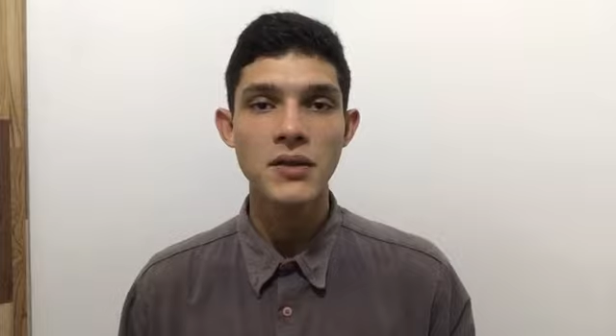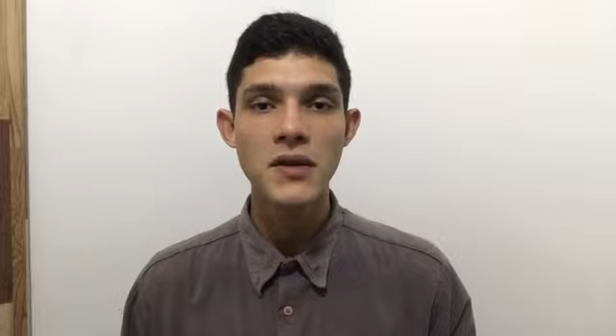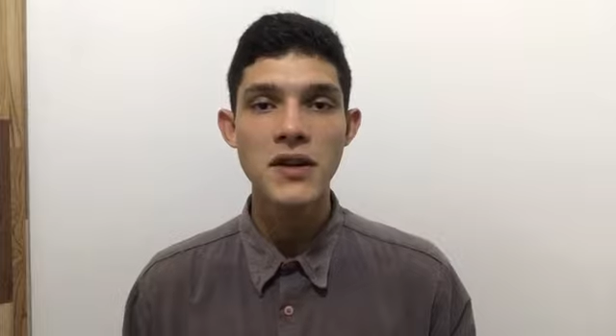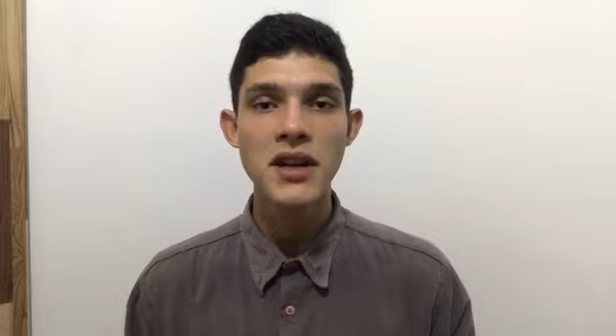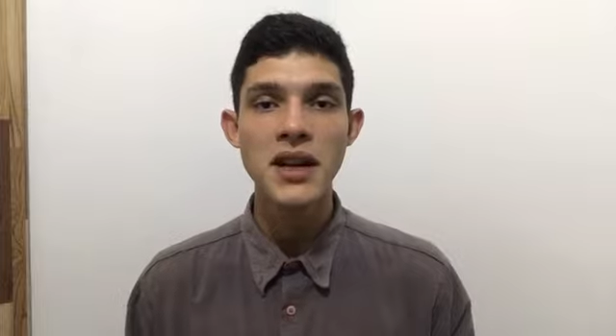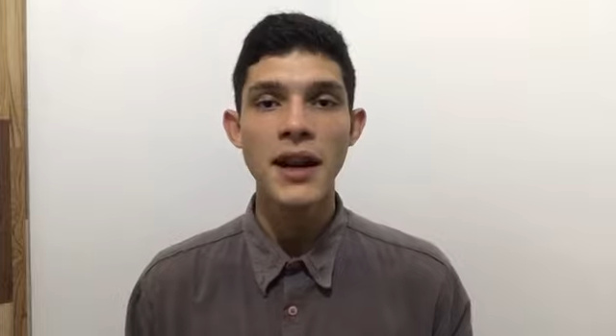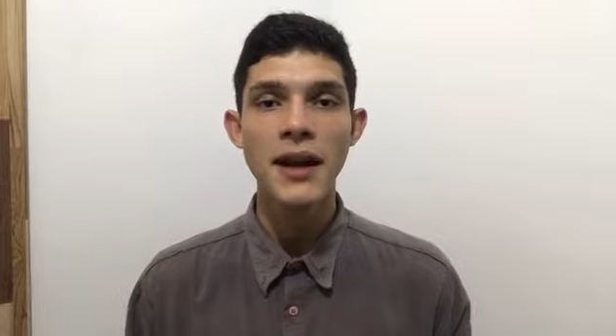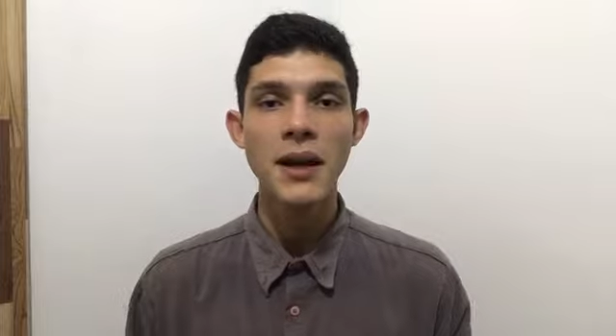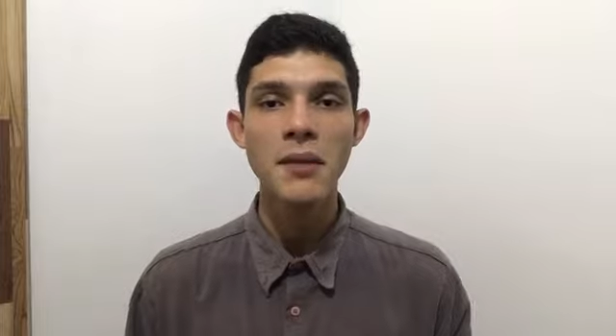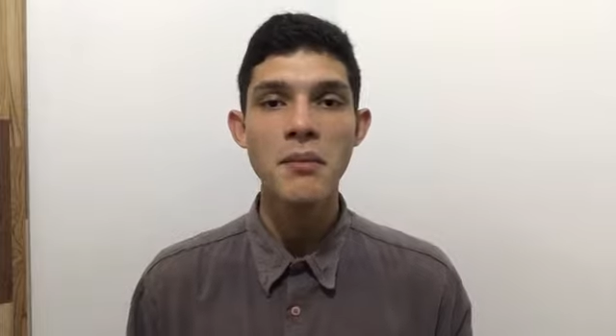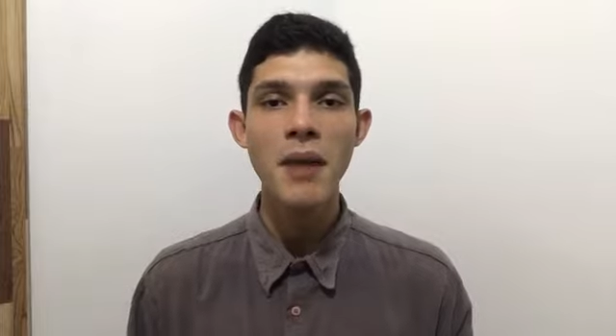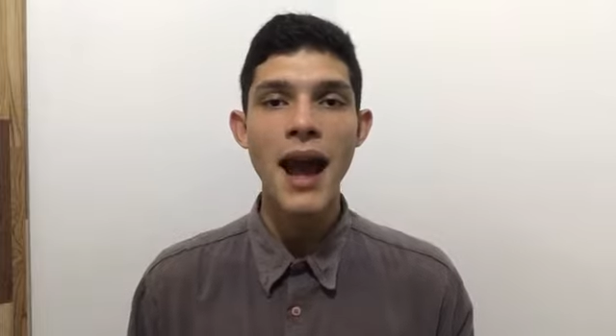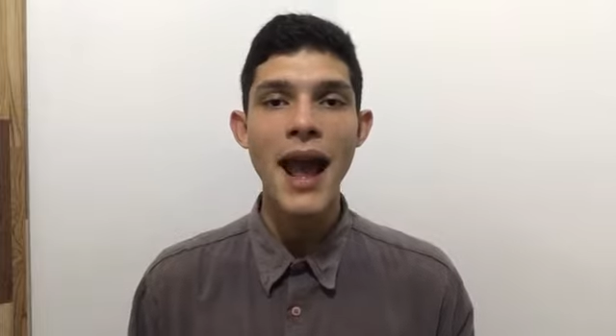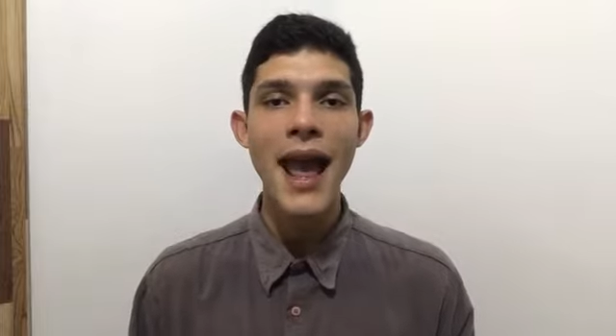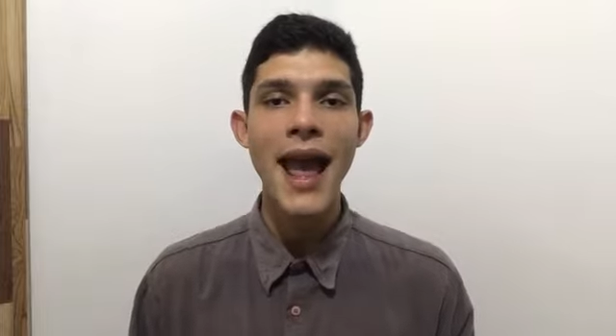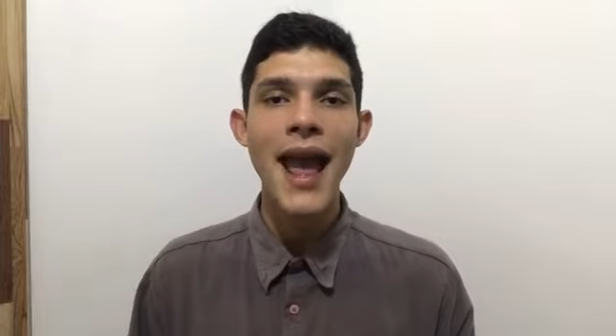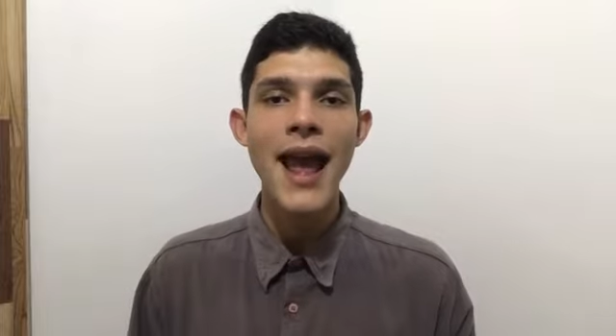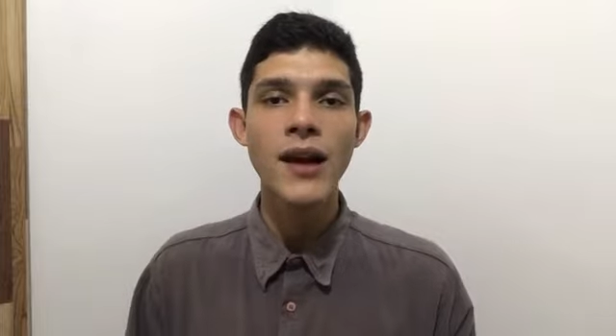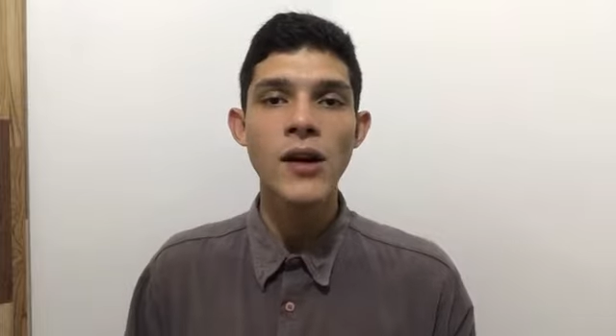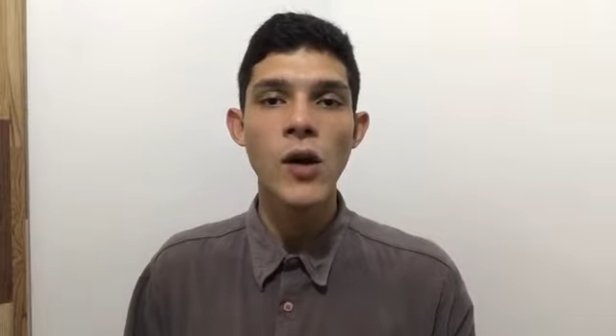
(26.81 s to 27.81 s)
created by
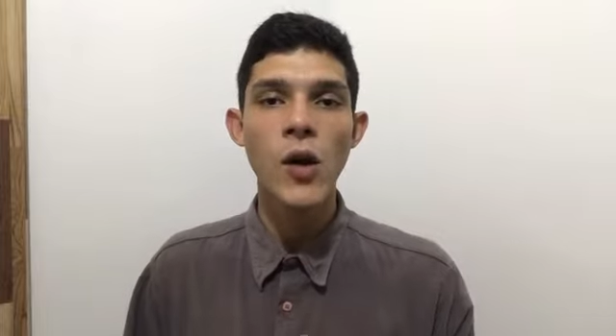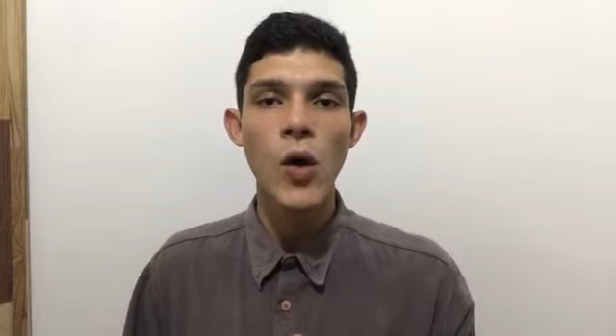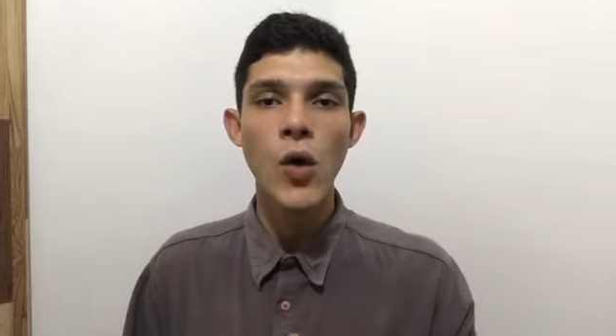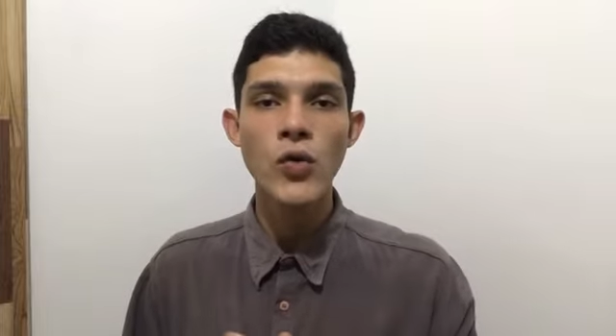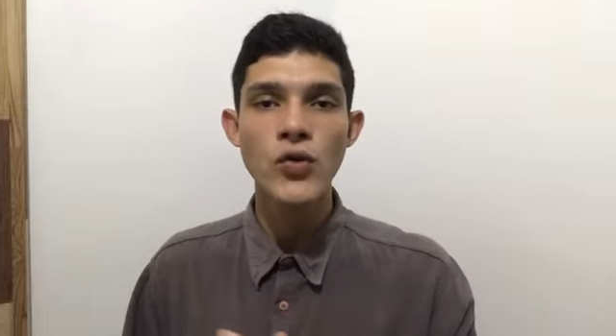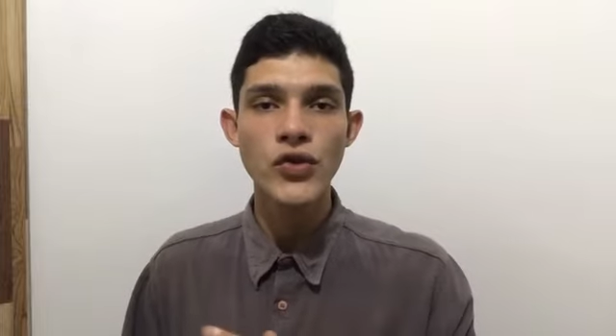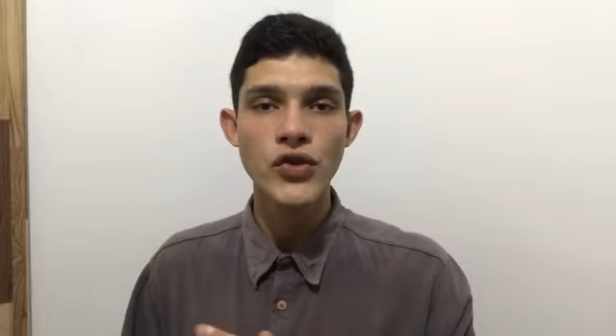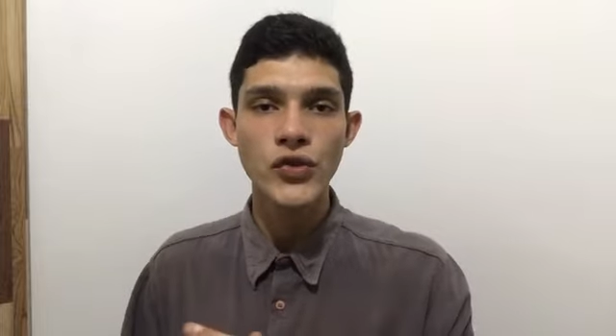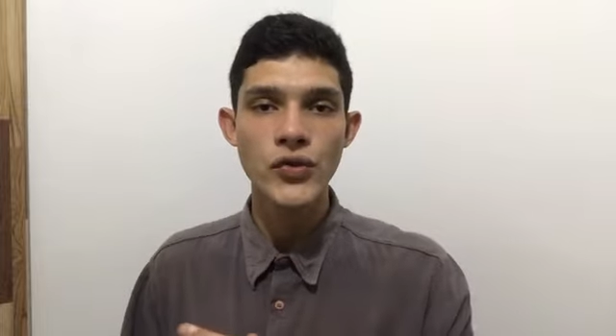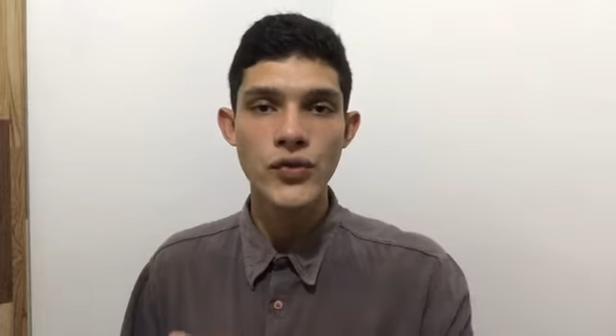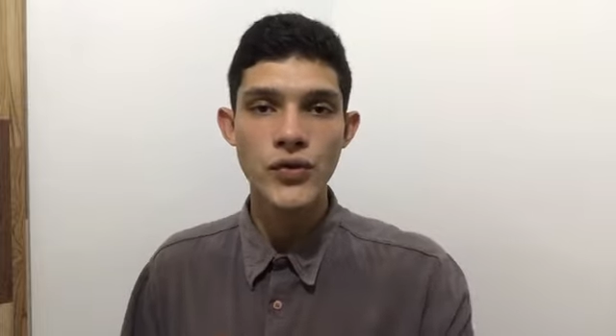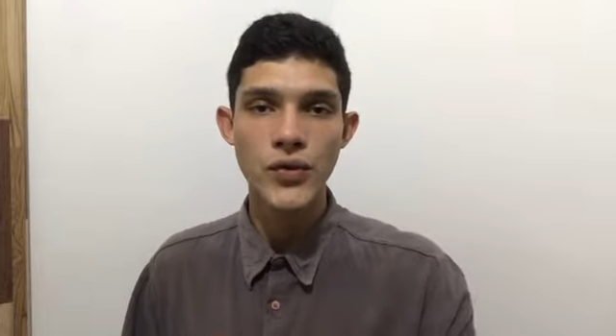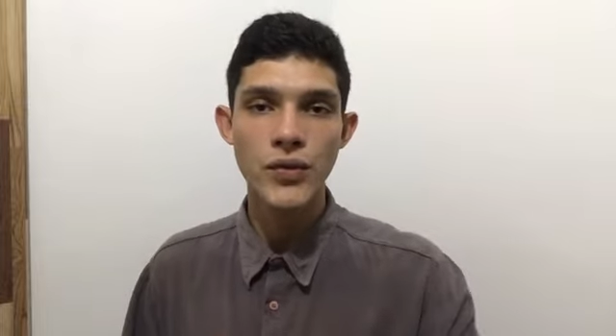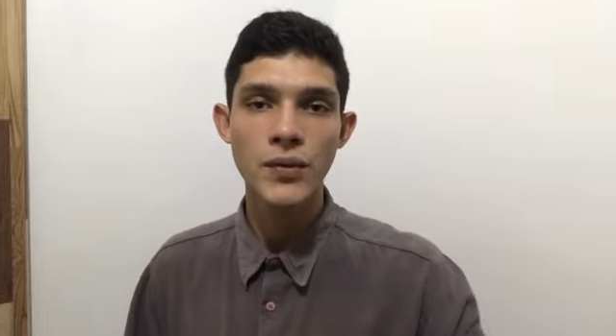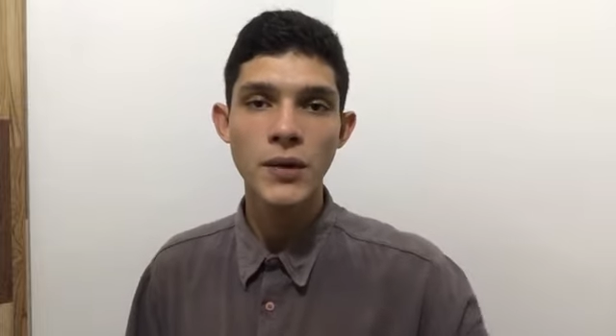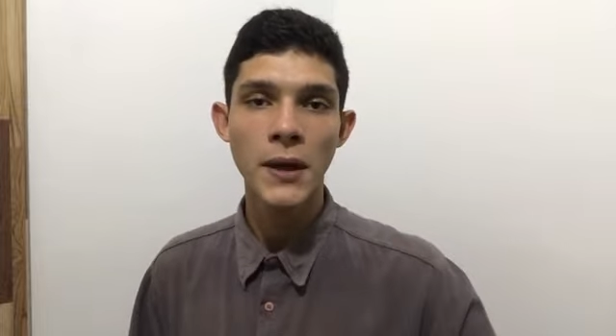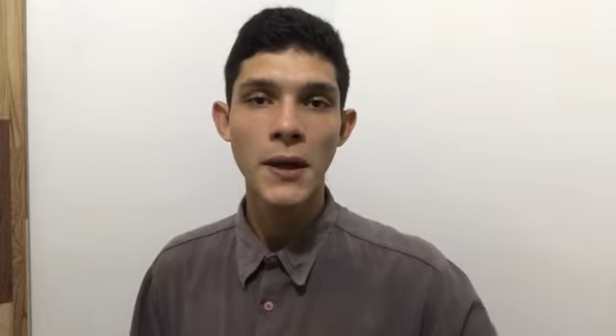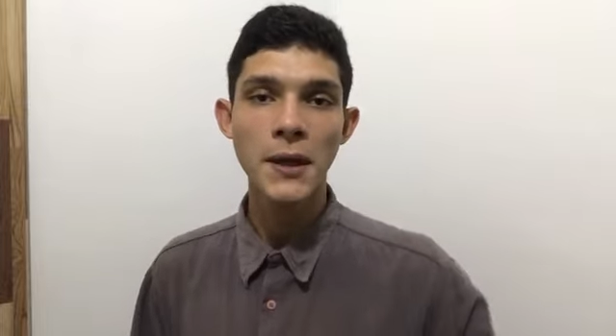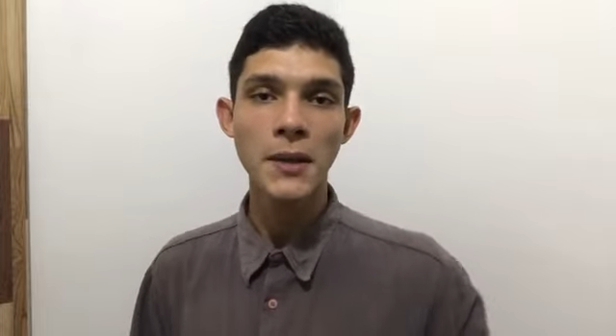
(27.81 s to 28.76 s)
head coach Drew.